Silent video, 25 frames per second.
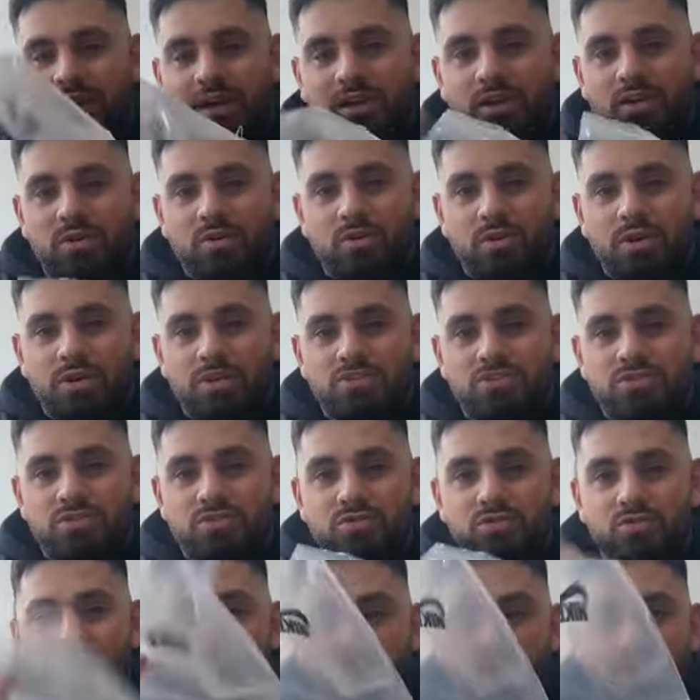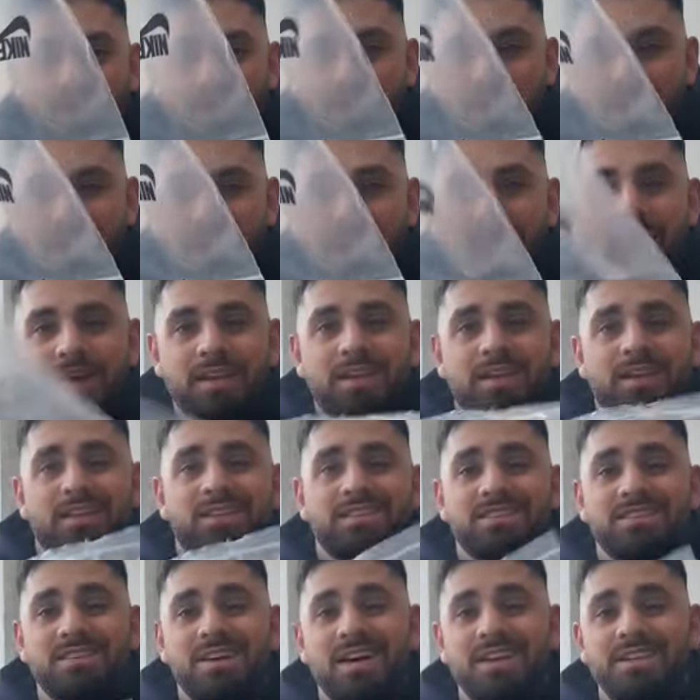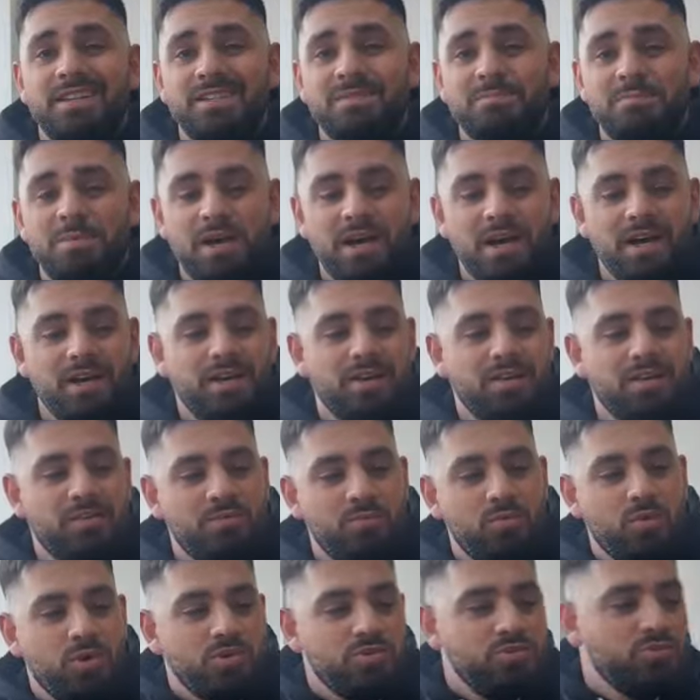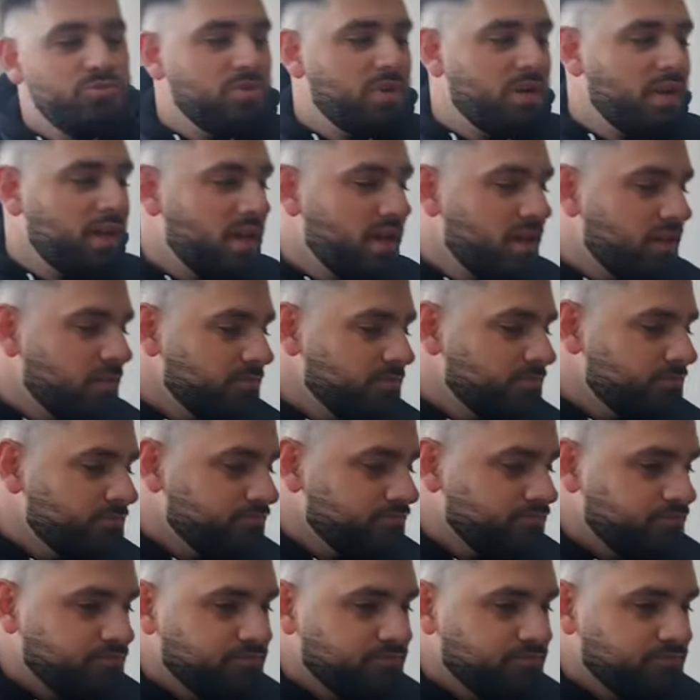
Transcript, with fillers: Nike logo on it too. And inside this bag, what you get